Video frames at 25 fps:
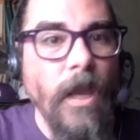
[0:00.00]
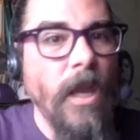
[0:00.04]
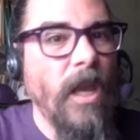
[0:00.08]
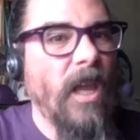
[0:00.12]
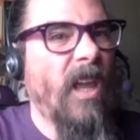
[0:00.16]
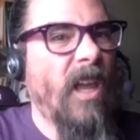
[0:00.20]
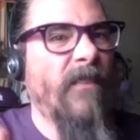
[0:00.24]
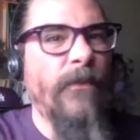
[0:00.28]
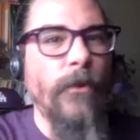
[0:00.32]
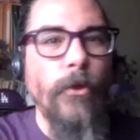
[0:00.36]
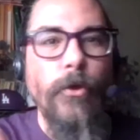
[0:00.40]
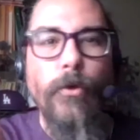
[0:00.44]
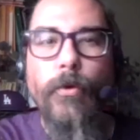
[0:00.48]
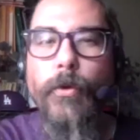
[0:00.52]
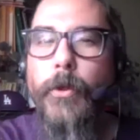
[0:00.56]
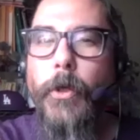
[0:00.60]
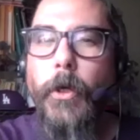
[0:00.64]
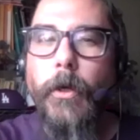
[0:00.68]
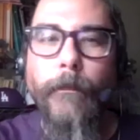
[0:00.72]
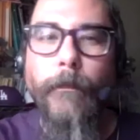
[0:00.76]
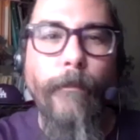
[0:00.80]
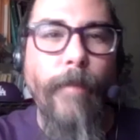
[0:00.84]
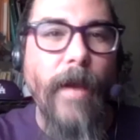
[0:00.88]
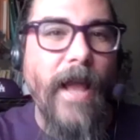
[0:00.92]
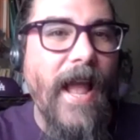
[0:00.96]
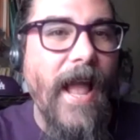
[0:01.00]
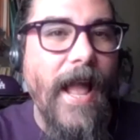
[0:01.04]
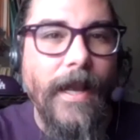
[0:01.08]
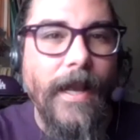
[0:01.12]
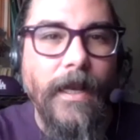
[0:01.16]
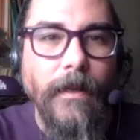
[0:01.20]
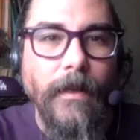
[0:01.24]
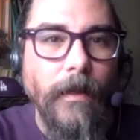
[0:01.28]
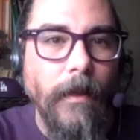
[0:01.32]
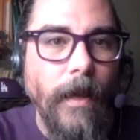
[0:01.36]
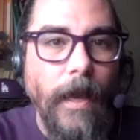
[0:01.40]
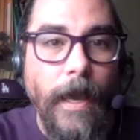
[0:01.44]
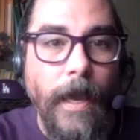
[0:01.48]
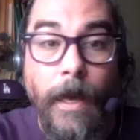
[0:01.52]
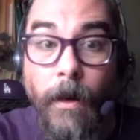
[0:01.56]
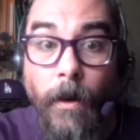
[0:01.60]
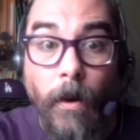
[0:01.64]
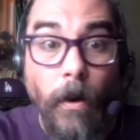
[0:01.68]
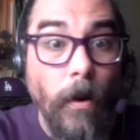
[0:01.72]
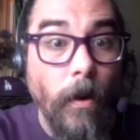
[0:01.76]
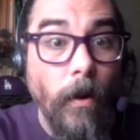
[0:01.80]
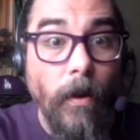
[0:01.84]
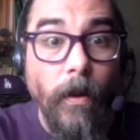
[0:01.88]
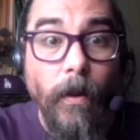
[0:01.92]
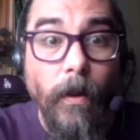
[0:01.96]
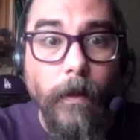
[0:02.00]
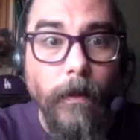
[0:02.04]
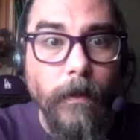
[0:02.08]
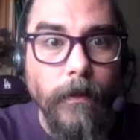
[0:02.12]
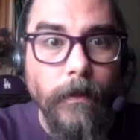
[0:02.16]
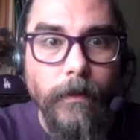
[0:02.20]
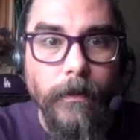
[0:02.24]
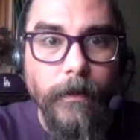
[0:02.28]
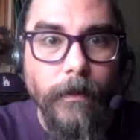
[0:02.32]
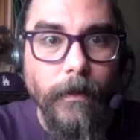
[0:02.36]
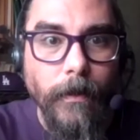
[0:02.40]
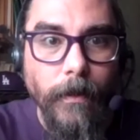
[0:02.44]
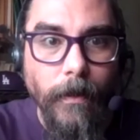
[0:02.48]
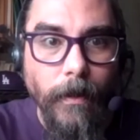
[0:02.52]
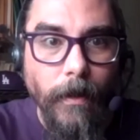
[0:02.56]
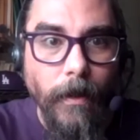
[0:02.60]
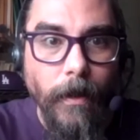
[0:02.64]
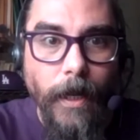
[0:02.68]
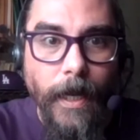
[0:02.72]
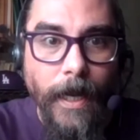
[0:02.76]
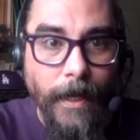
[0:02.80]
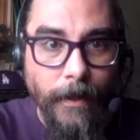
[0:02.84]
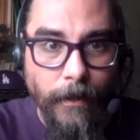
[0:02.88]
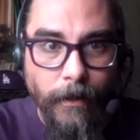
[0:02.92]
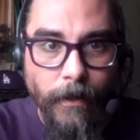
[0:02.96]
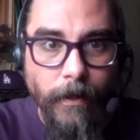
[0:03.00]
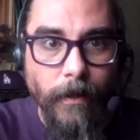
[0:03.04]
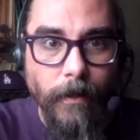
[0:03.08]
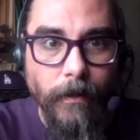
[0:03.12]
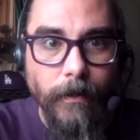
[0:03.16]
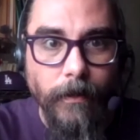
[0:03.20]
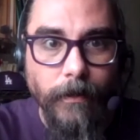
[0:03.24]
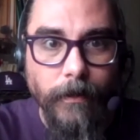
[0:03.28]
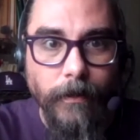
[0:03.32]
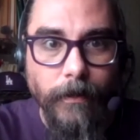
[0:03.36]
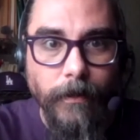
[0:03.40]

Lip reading: If you look back at all at her,